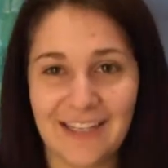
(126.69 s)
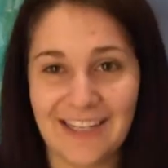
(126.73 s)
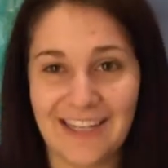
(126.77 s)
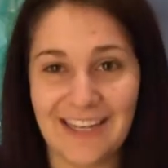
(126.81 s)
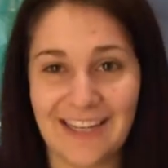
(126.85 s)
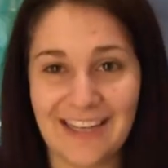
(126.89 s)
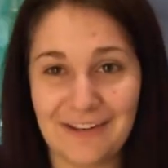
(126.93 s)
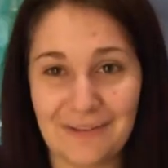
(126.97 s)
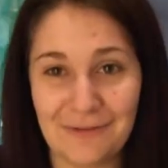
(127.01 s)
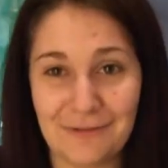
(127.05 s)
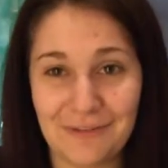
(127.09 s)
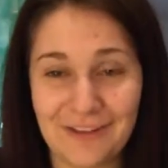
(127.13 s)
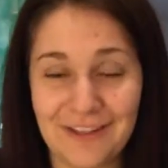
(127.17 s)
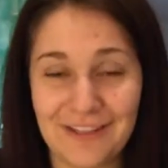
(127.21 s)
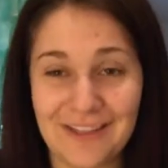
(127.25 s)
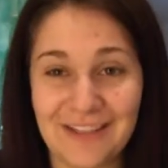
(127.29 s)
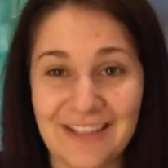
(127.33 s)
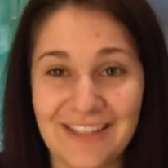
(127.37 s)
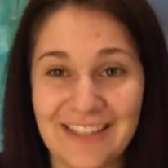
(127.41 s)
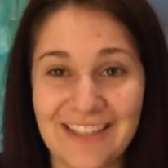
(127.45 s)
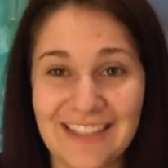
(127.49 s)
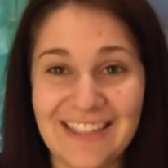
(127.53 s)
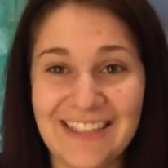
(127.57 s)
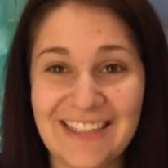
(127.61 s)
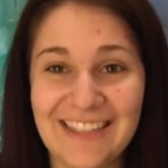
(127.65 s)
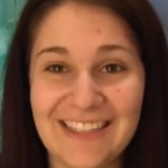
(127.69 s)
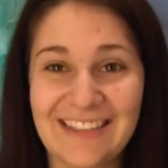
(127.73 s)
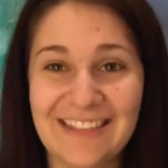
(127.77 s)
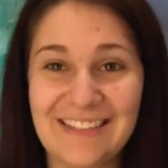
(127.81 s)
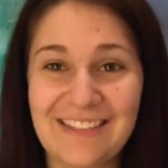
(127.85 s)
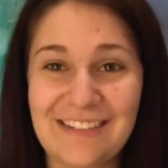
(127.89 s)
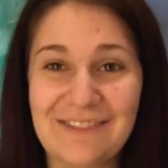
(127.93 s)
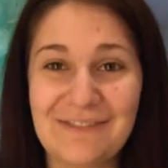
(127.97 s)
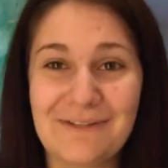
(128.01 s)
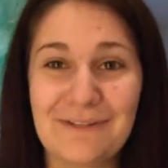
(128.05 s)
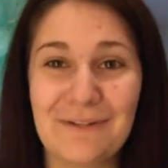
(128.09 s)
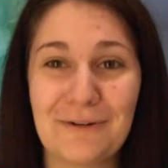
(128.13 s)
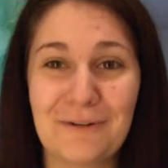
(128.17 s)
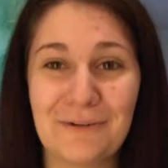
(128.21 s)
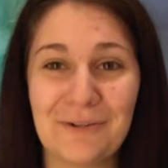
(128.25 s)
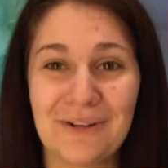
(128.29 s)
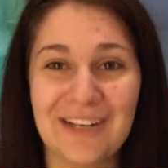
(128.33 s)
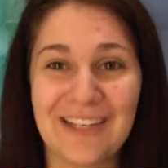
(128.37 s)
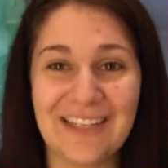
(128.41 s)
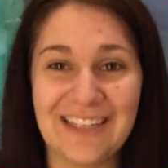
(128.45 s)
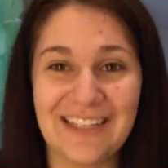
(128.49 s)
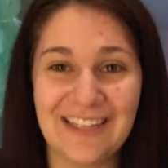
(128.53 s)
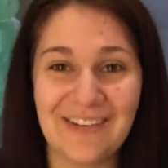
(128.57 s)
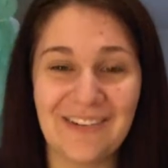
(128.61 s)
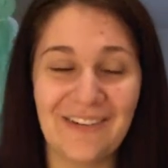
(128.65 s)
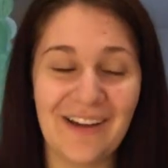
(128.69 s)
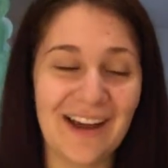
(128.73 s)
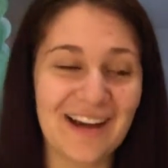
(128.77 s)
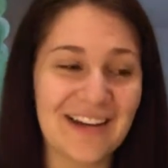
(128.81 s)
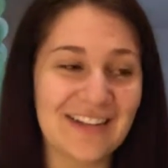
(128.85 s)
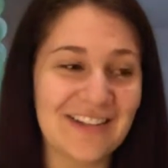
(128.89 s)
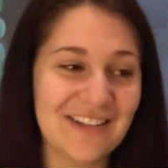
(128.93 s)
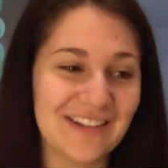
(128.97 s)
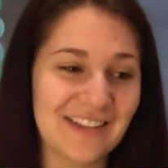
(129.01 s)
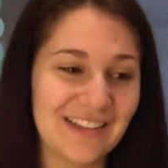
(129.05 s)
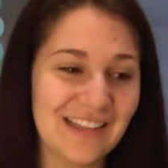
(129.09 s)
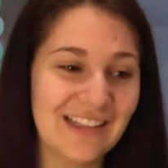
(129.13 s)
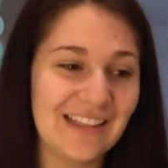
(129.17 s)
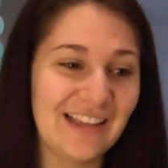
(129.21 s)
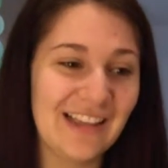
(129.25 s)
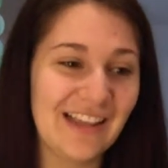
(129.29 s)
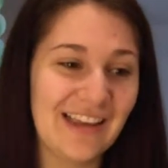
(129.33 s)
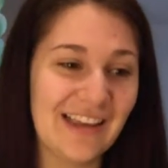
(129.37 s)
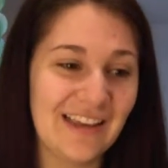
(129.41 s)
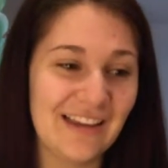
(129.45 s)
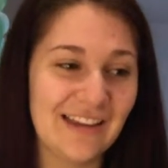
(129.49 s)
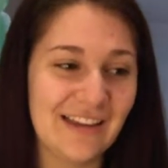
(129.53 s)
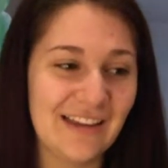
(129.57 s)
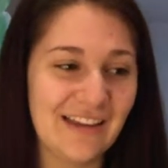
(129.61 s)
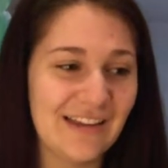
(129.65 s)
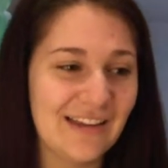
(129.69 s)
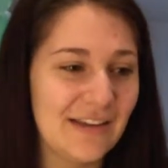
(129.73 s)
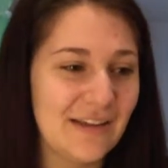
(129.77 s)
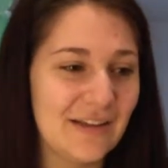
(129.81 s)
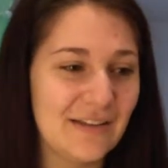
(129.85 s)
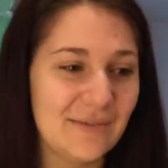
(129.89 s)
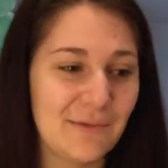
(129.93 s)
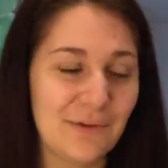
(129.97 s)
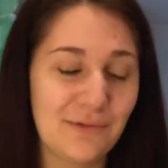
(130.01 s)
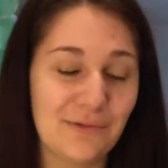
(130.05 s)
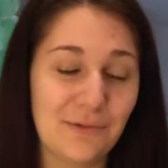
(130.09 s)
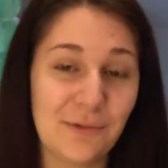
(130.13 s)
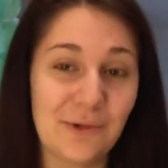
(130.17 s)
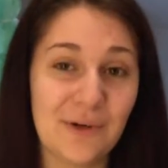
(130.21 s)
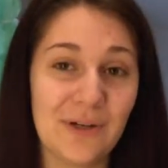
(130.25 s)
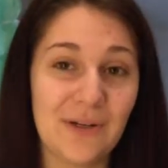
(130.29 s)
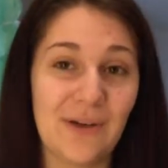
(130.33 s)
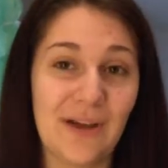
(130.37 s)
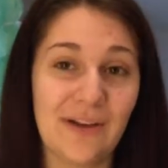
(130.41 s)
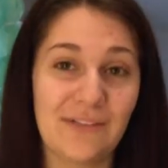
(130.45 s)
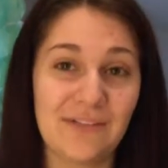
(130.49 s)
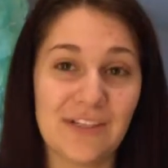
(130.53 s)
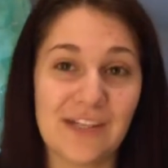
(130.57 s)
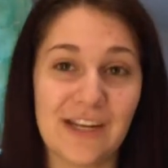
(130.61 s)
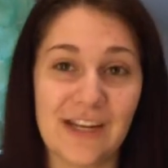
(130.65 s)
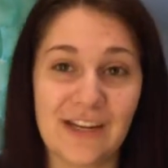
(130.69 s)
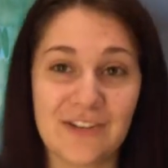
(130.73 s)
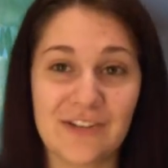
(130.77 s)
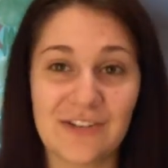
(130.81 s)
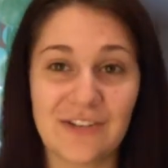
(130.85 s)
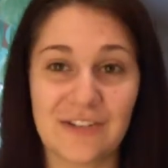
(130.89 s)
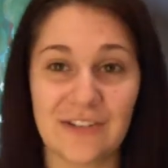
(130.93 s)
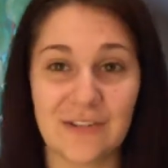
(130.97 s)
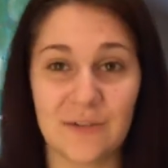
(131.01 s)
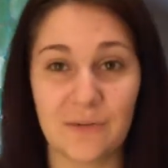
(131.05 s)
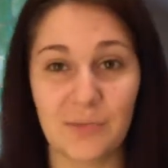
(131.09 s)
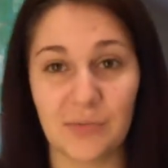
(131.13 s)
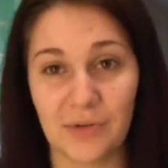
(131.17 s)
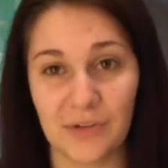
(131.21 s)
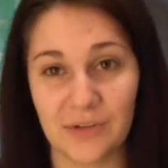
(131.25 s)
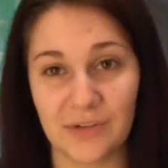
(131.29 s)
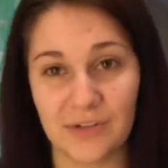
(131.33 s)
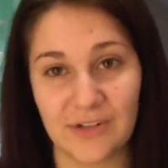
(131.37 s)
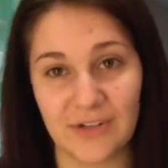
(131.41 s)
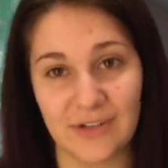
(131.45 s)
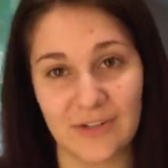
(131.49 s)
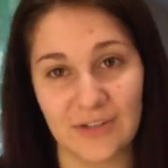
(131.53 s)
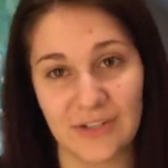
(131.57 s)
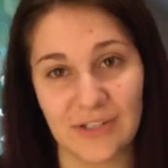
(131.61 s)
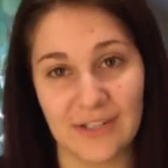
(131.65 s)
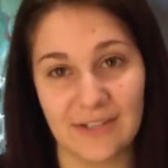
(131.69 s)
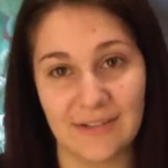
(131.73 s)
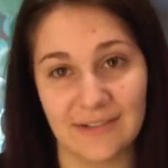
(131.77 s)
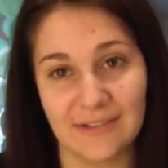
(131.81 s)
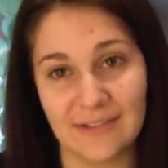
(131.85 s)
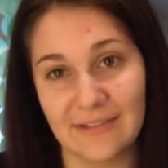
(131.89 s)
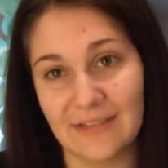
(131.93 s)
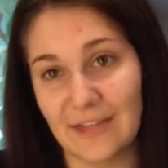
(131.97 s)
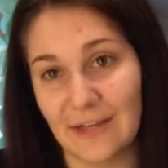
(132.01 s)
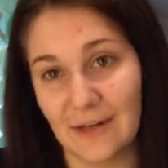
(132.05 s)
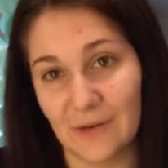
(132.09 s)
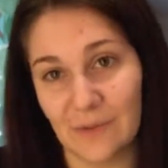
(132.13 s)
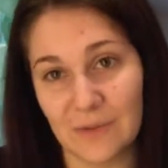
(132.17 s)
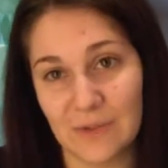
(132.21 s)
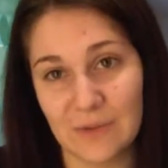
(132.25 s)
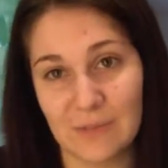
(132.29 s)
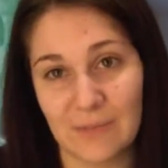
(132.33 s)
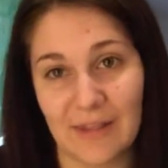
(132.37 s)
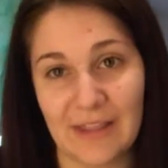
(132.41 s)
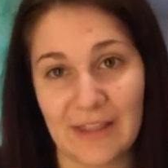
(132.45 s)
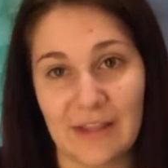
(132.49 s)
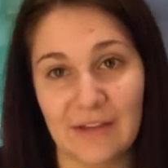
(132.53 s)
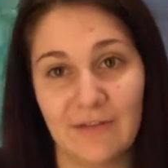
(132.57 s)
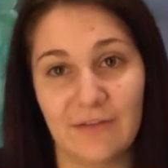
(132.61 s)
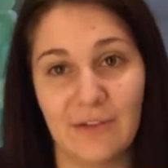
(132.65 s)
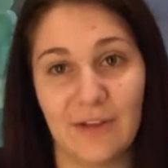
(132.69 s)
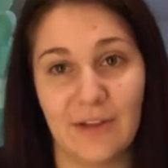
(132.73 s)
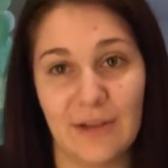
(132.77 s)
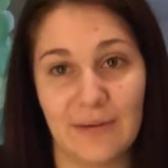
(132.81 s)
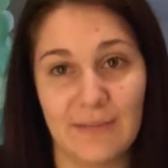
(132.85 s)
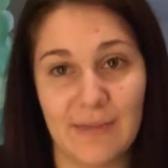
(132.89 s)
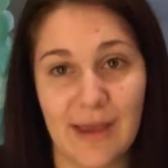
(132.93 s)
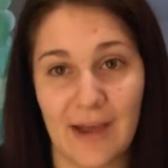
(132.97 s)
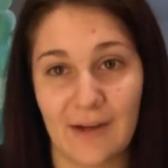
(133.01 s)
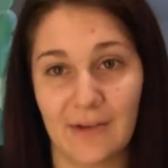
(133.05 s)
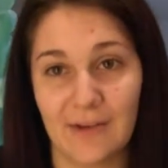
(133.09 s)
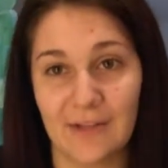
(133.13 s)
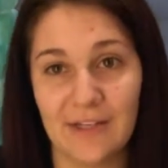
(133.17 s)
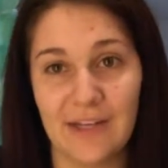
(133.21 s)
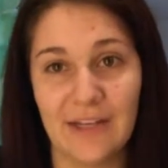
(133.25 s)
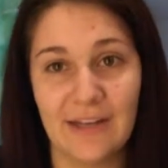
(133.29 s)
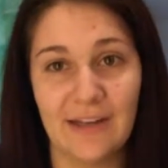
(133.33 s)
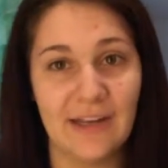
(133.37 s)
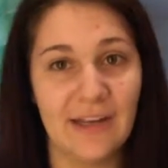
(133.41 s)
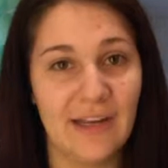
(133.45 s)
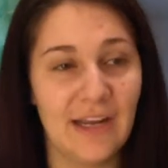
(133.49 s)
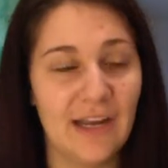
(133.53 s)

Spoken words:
get a feel for what you actually like before you have to actually splurge and, you know, spend the full amount.